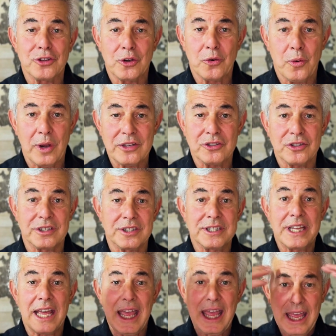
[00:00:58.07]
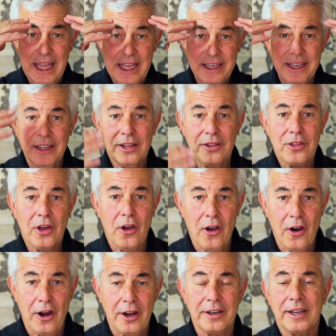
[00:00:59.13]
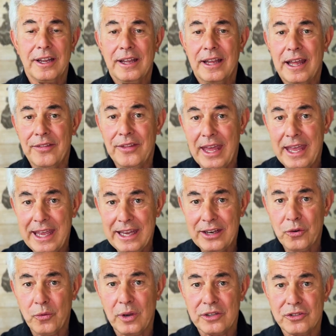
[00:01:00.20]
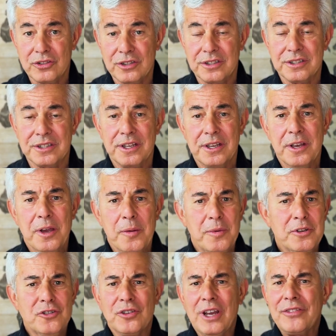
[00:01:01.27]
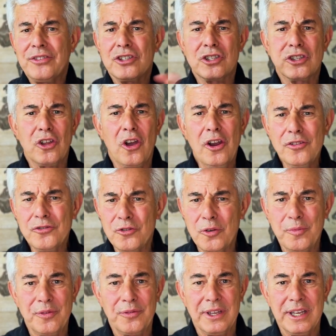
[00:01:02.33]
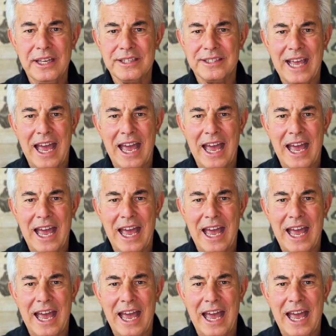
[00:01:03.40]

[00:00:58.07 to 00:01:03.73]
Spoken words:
the questions, the head, the heart, and the hand questions. But you've got this large group of kids.